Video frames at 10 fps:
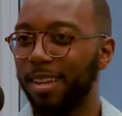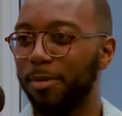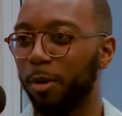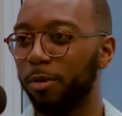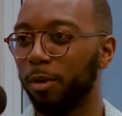
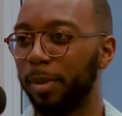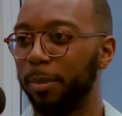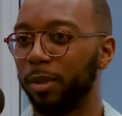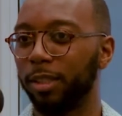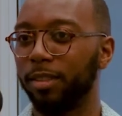for
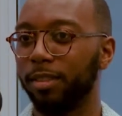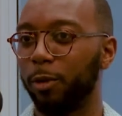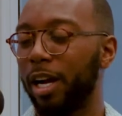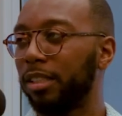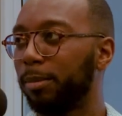people to
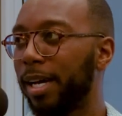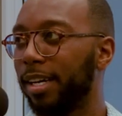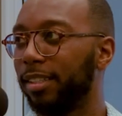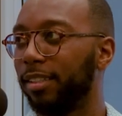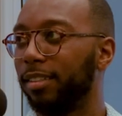grasp
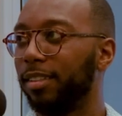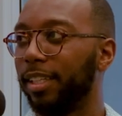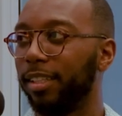that and